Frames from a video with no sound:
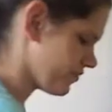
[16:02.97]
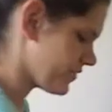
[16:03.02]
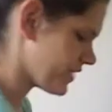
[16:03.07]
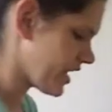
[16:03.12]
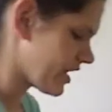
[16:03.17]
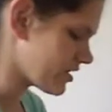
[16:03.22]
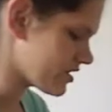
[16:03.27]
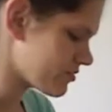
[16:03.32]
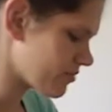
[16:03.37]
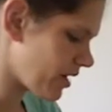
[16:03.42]

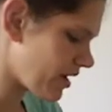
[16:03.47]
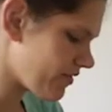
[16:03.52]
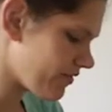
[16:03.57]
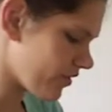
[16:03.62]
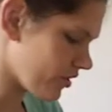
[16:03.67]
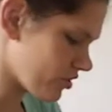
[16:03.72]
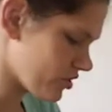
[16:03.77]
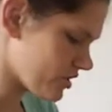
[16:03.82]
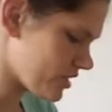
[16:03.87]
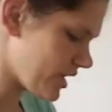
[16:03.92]
There's my
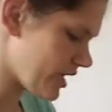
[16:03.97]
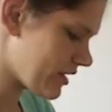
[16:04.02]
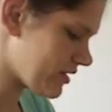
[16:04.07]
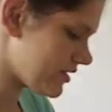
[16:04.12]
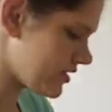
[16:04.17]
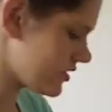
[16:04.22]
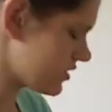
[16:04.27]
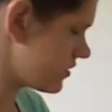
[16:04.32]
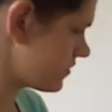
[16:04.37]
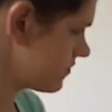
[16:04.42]
first
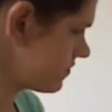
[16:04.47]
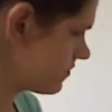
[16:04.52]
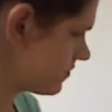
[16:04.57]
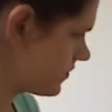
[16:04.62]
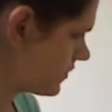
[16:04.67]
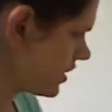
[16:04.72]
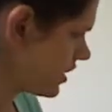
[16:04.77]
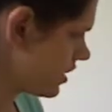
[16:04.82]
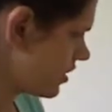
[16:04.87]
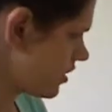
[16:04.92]
answer.
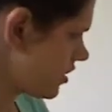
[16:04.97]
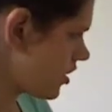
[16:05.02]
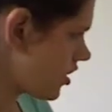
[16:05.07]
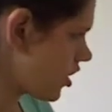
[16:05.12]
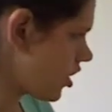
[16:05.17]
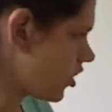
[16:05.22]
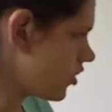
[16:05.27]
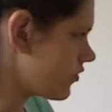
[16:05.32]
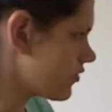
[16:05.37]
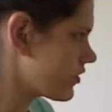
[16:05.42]

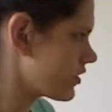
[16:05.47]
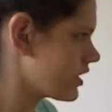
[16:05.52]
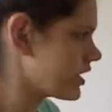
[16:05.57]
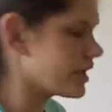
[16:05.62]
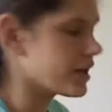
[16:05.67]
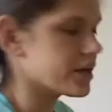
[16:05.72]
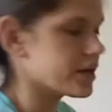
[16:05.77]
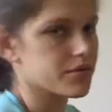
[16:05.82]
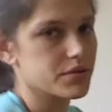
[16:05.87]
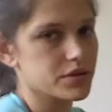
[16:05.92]
Over
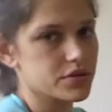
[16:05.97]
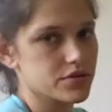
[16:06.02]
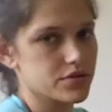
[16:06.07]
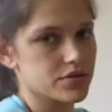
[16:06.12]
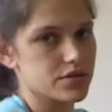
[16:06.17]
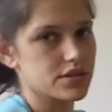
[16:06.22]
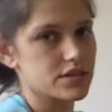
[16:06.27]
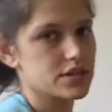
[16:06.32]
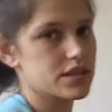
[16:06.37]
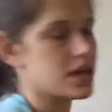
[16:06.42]
here, I'm going to do
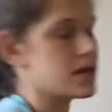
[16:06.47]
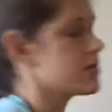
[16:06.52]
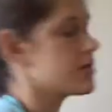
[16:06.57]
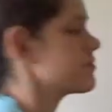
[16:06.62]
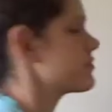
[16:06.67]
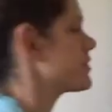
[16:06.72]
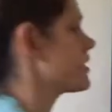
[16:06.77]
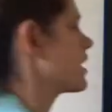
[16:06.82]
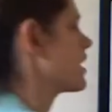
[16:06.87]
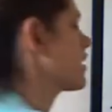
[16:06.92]
the same
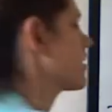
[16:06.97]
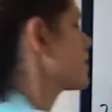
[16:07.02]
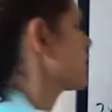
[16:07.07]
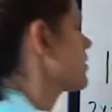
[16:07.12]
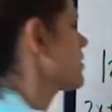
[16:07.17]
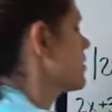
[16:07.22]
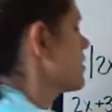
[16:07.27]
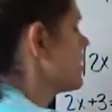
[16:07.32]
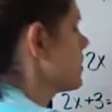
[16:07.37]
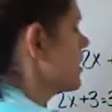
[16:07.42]
thing.
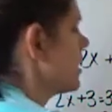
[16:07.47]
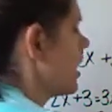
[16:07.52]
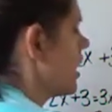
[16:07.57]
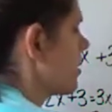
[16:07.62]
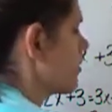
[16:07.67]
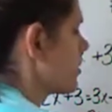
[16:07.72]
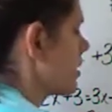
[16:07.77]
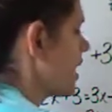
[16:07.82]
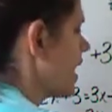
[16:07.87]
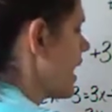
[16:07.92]

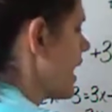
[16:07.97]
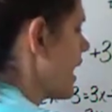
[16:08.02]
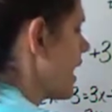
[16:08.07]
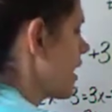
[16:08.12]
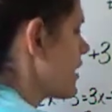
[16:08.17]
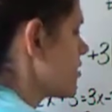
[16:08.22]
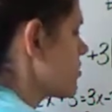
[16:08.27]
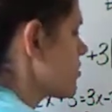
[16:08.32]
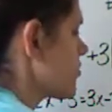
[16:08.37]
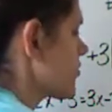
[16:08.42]
I'm going to
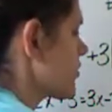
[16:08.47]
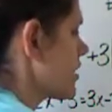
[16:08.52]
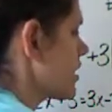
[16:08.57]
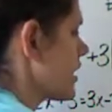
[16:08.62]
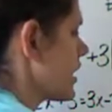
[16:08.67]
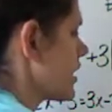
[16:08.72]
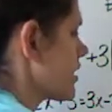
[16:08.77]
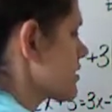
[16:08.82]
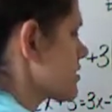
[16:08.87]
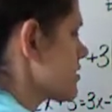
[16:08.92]
add
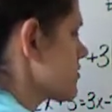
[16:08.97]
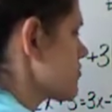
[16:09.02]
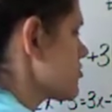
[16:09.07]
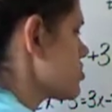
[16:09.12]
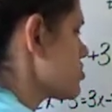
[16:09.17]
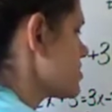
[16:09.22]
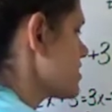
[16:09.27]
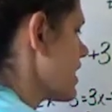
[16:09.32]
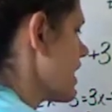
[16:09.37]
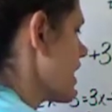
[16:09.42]
3x. I'm
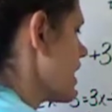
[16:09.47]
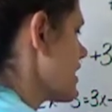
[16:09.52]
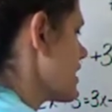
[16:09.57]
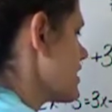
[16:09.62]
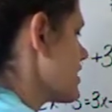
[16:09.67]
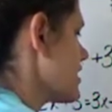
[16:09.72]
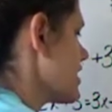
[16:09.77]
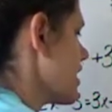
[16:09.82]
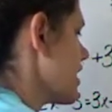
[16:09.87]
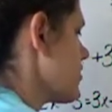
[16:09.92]
just
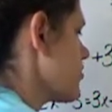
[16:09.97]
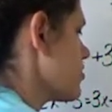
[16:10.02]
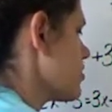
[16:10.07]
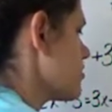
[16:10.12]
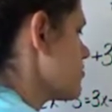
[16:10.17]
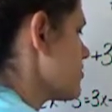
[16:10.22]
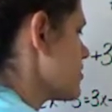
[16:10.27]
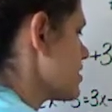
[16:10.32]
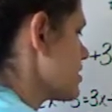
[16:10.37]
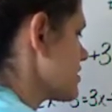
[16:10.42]
adding that
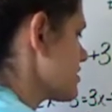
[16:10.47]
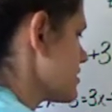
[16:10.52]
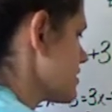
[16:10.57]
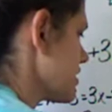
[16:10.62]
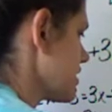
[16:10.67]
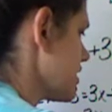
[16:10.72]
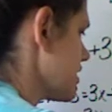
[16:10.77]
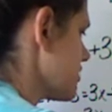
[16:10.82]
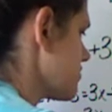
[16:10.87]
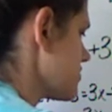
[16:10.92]
one because it
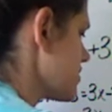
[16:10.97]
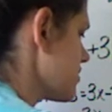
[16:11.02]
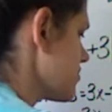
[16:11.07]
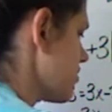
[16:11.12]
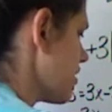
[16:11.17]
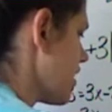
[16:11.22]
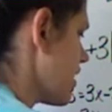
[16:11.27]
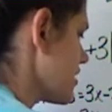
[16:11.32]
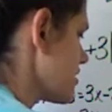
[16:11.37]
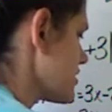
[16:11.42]
keeps it
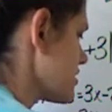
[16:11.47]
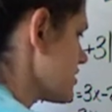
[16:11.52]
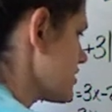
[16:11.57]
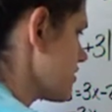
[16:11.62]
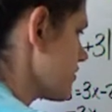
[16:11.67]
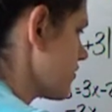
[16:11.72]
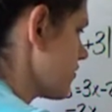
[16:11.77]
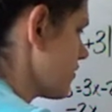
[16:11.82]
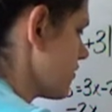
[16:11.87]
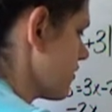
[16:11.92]

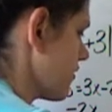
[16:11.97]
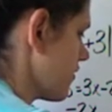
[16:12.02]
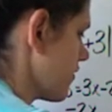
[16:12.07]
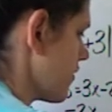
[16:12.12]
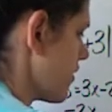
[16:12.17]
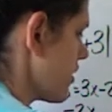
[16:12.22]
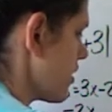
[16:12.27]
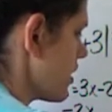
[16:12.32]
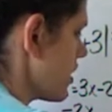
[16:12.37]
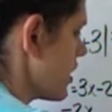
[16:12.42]
positive.
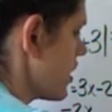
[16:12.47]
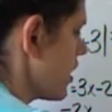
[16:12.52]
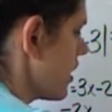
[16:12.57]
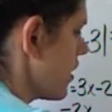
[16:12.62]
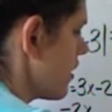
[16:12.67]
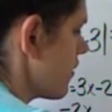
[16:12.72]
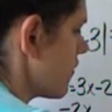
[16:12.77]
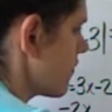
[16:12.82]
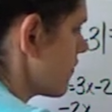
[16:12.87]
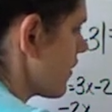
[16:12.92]

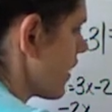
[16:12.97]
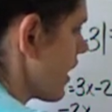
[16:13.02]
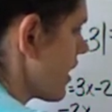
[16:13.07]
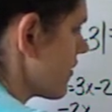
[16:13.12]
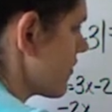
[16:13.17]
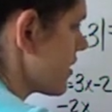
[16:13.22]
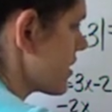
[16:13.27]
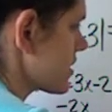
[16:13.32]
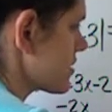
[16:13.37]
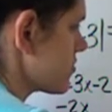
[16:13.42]

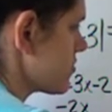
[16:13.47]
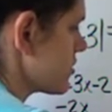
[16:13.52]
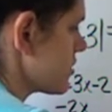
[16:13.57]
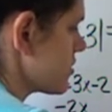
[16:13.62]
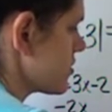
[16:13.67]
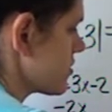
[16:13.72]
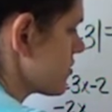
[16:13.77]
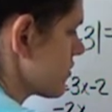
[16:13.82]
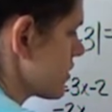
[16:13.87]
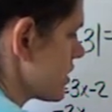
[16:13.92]
5x
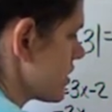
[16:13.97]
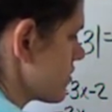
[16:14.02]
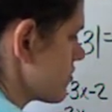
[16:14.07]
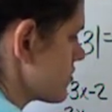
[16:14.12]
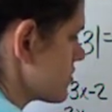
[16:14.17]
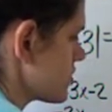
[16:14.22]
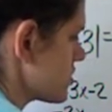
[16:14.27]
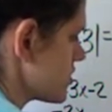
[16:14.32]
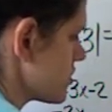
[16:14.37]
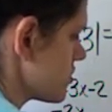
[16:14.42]
plus 3
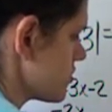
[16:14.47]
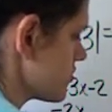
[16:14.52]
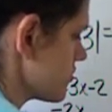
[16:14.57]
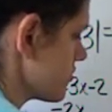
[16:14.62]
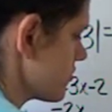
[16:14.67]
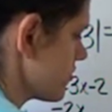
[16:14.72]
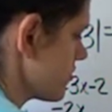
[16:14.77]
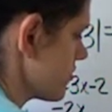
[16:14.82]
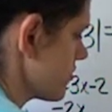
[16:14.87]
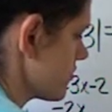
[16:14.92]
equals 2.
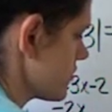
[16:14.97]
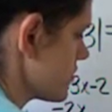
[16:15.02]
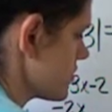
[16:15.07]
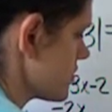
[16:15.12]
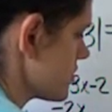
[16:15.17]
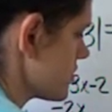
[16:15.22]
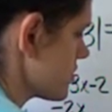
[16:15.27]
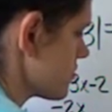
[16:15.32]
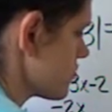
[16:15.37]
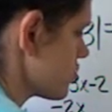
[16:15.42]

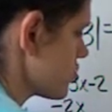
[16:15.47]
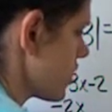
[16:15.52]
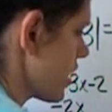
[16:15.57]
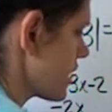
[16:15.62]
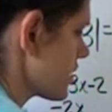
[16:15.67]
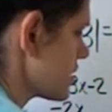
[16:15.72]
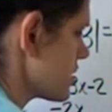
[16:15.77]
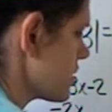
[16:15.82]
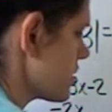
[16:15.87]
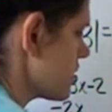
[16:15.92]

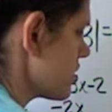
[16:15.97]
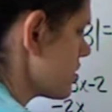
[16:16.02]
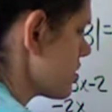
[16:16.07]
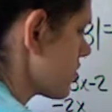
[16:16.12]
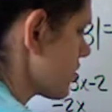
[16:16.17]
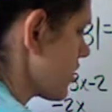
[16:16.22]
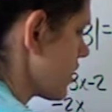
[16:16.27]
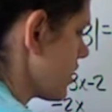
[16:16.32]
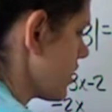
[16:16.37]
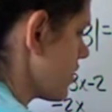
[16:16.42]
Subtracting the
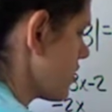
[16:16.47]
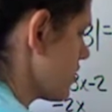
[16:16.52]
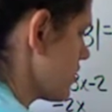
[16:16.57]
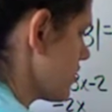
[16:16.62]
3.